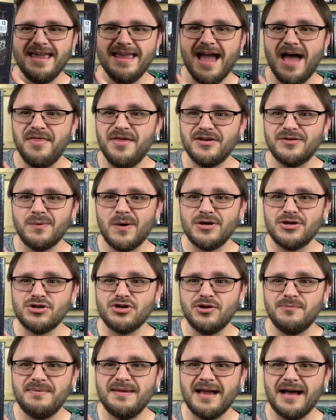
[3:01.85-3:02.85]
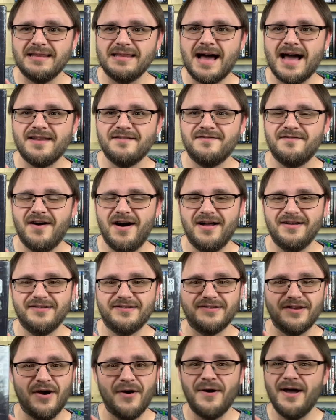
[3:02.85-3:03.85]
yeah, this one should be a lot of fun,
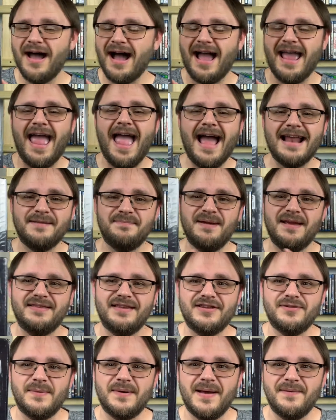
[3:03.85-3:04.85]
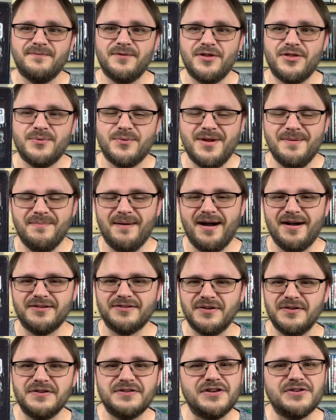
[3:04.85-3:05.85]
so I had to pick this one up for
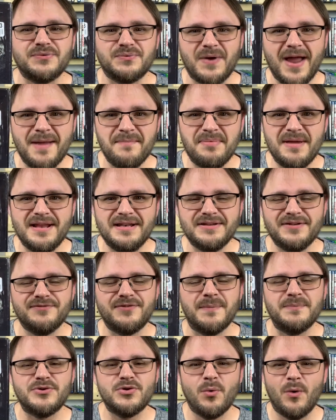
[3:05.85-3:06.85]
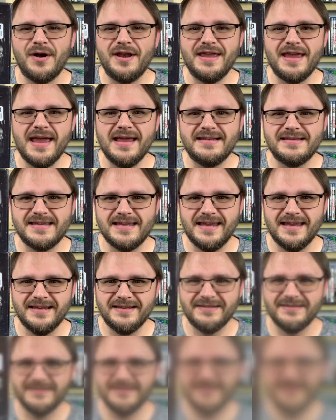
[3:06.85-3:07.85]
$3. So this is Rampant from 2018.